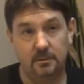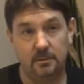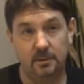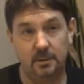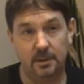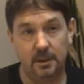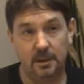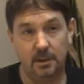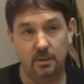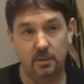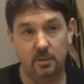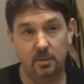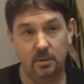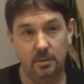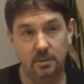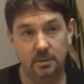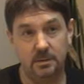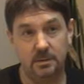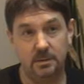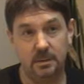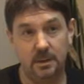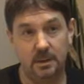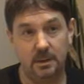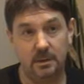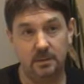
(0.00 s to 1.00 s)
And I
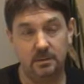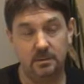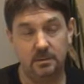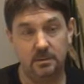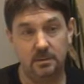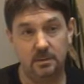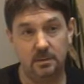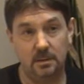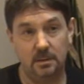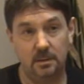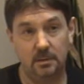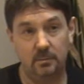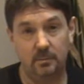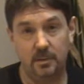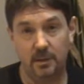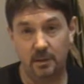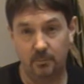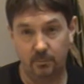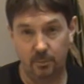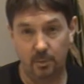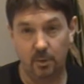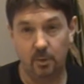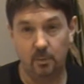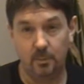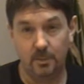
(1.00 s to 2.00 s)
noticed that when I
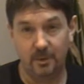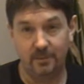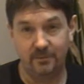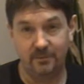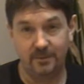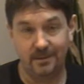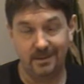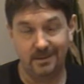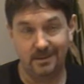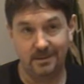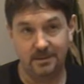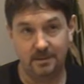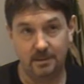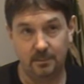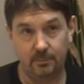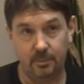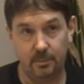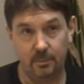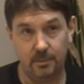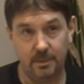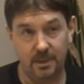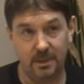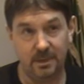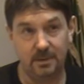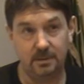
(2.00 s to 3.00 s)
broke my fast, I
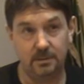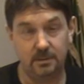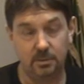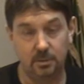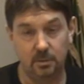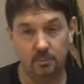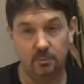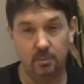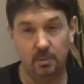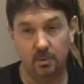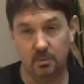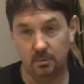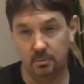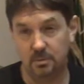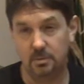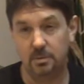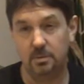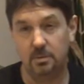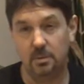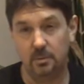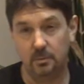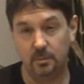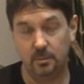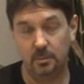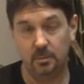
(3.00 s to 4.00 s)
probably had two bowls.
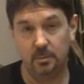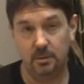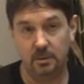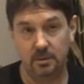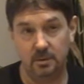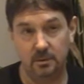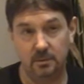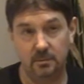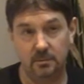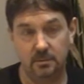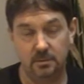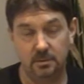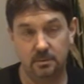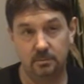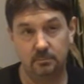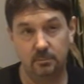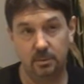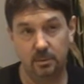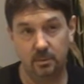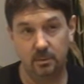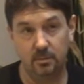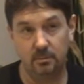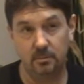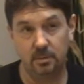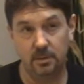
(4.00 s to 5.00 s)
So we're looking at
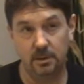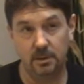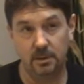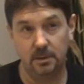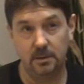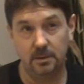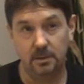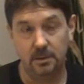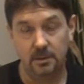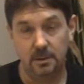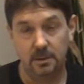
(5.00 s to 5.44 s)
probably